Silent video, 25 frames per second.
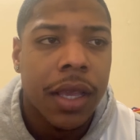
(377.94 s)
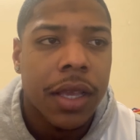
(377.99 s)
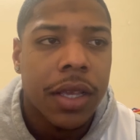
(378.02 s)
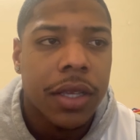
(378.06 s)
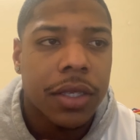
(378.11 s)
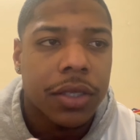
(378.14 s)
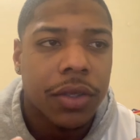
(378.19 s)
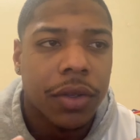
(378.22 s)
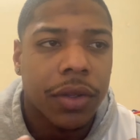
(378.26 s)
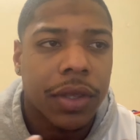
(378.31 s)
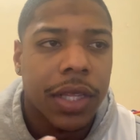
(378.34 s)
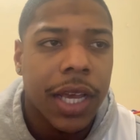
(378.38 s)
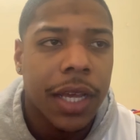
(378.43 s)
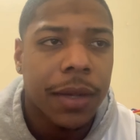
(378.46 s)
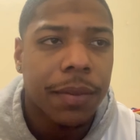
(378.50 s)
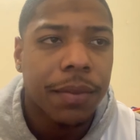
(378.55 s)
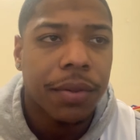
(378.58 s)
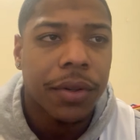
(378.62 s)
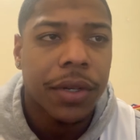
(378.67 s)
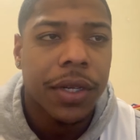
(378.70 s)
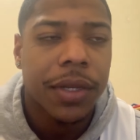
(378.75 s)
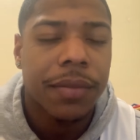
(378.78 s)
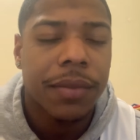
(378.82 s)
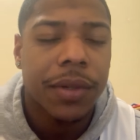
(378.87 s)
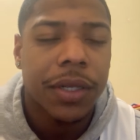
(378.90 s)
So that
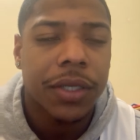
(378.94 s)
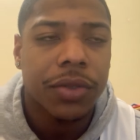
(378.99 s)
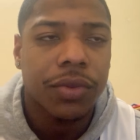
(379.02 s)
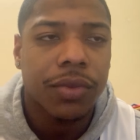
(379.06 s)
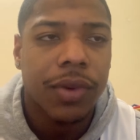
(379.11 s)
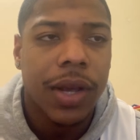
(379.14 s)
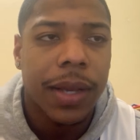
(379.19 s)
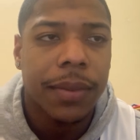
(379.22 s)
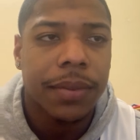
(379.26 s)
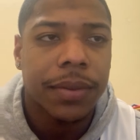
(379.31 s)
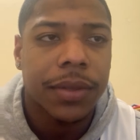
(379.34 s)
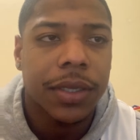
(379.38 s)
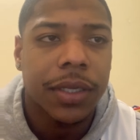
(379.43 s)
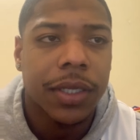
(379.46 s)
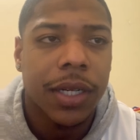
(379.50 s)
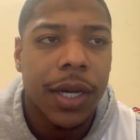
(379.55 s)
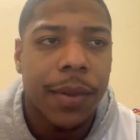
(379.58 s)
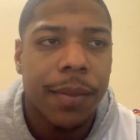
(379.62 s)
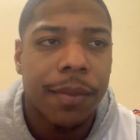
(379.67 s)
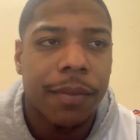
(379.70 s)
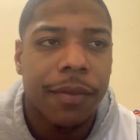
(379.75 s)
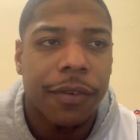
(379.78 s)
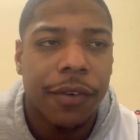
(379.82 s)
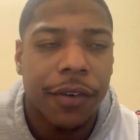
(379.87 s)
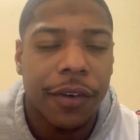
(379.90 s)
pretty much wraps it
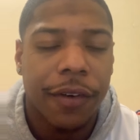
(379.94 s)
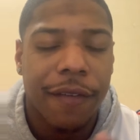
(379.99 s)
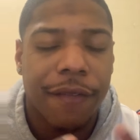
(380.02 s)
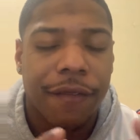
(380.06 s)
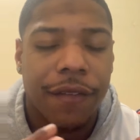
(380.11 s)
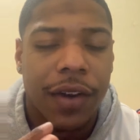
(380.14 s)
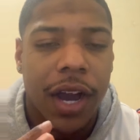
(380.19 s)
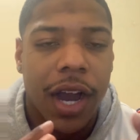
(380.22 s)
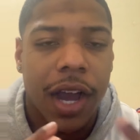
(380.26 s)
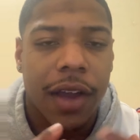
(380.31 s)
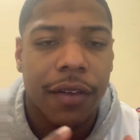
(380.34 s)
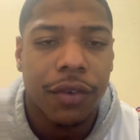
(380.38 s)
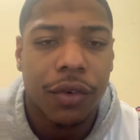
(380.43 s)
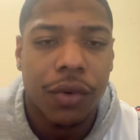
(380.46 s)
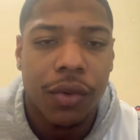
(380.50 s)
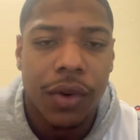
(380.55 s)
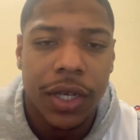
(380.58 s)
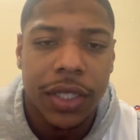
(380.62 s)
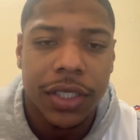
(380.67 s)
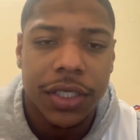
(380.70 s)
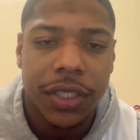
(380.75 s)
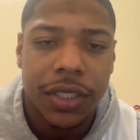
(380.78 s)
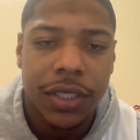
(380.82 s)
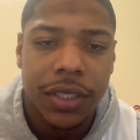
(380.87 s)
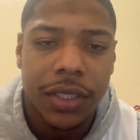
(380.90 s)
up for the 5
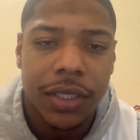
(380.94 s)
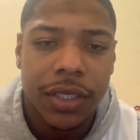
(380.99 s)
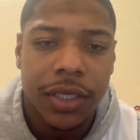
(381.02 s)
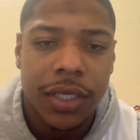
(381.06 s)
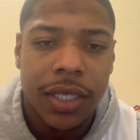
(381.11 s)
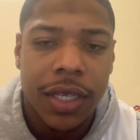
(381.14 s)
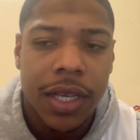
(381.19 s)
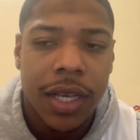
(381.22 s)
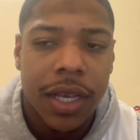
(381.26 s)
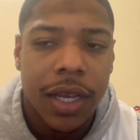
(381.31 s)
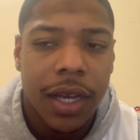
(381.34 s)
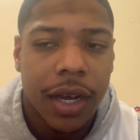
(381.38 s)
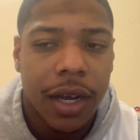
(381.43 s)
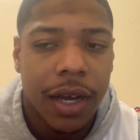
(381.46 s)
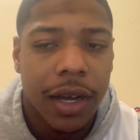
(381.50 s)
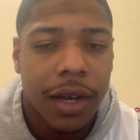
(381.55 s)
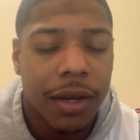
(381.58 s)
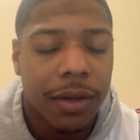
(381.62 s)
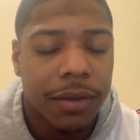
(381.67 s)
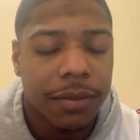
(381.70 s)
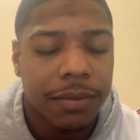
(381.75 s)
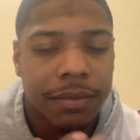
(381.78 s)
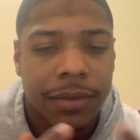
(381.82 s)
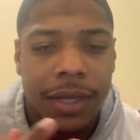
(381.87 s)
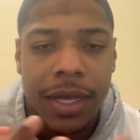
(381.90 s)
questions.
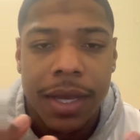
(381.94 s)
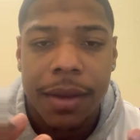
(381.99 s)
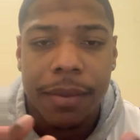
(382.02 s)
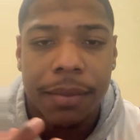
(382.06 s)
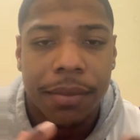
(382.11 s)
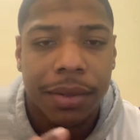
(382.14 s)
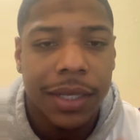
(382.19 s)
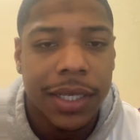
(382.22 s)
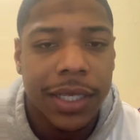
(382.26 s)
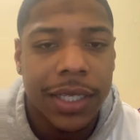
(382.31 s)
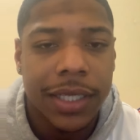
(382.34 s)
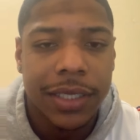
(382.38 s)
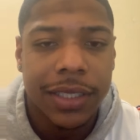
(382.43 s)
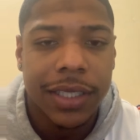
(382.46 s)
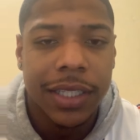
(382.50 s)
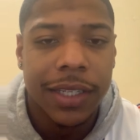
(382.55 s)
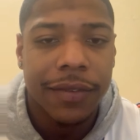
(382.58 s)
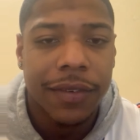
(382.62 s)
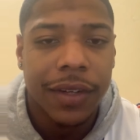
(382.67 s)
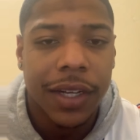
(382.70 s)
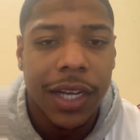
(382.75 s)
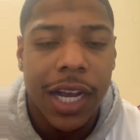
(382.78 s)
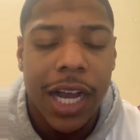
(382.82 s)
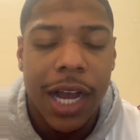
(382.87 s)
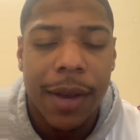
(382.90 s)
Please leave
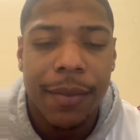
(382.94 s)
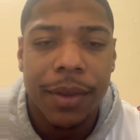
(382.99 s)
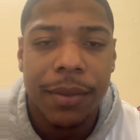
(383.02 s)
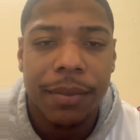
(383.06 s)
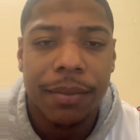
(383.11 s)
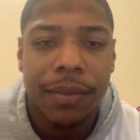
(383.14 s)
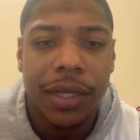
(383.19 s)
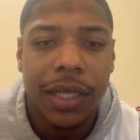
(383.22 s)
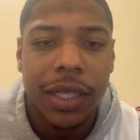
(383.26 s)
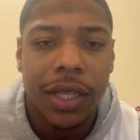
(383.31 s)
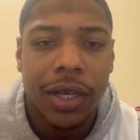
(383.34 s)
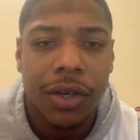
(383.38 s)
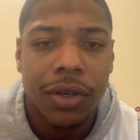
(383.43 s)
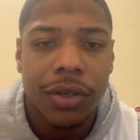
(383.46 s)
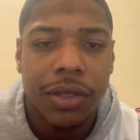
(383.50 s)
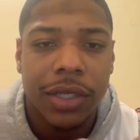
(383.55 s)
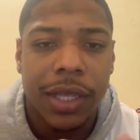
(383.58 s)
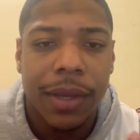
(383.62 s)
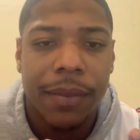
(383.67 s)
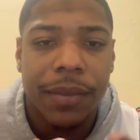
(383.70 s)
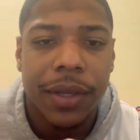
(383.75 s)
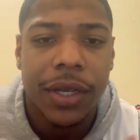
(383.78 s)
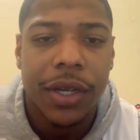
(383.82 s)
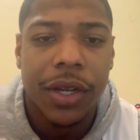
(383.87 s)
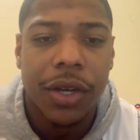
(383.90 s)
a comment below.
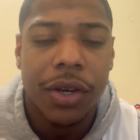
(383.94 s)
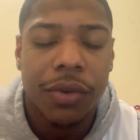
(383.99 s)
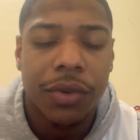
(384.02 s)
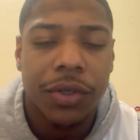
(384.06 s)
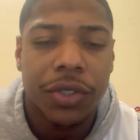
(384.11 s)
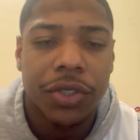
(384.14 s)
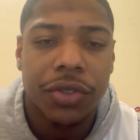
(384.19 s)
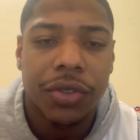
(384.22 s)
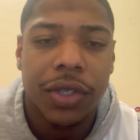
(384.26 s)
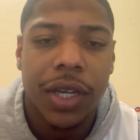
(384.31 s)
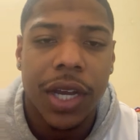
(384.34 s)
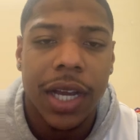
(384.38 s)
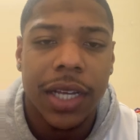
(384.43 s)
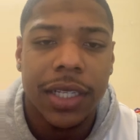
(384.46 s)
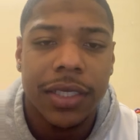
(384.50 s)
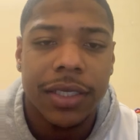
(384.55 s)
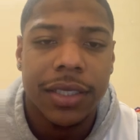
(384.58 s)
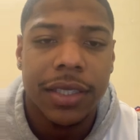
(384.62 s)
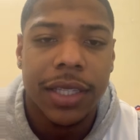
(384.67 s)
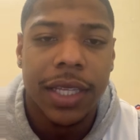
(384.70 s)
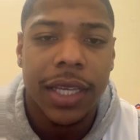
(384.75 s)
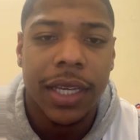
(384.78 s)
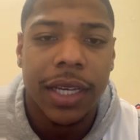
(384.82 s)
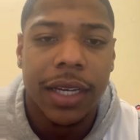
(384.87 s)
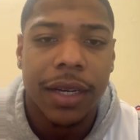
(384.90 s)
Let me know what you guys
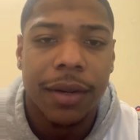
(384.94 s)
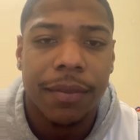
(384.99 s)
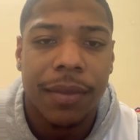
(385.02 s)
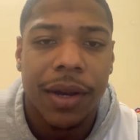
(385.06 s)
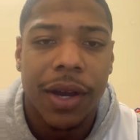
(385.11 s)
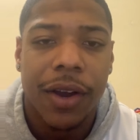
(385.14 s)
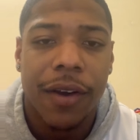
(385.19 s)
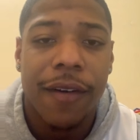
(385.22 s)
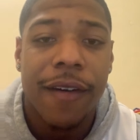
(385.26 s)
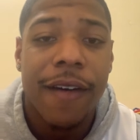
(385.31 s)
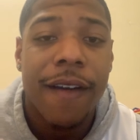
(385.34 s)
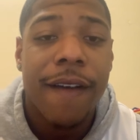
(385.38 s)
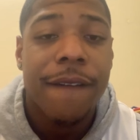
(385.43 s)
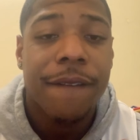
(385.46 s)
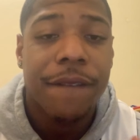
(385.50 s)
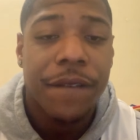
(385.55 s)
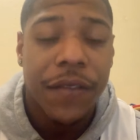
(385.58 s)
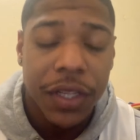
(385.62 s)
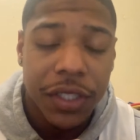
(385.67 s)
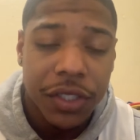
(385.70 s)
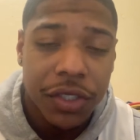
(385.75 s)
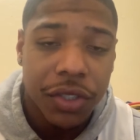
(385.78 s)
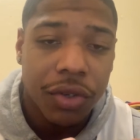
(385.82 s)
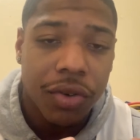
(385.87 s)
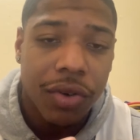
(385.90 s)
think about
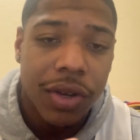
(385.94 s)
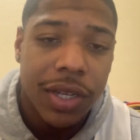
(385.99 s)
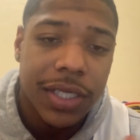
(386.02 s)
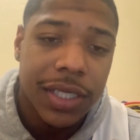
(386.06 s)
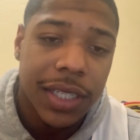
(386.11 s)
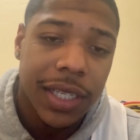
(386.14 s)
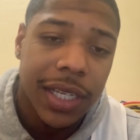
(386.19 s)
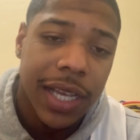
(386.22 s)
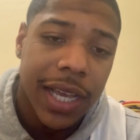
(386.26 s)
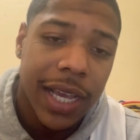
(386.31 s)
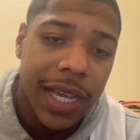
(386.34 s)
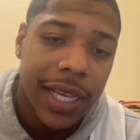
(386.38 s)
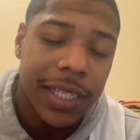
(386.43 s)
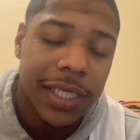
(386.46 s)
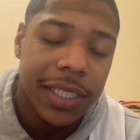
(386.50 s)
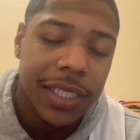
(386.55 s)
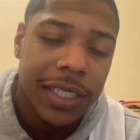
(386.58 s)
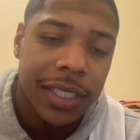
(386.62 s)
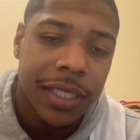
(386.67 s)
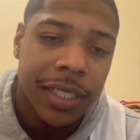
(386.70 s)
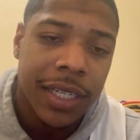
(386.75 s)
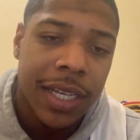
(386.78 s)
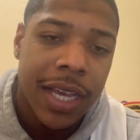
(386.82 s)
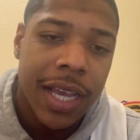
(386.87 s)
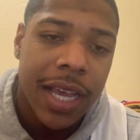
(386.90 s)
physical
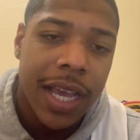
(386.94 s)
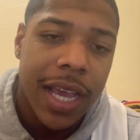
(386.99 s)
education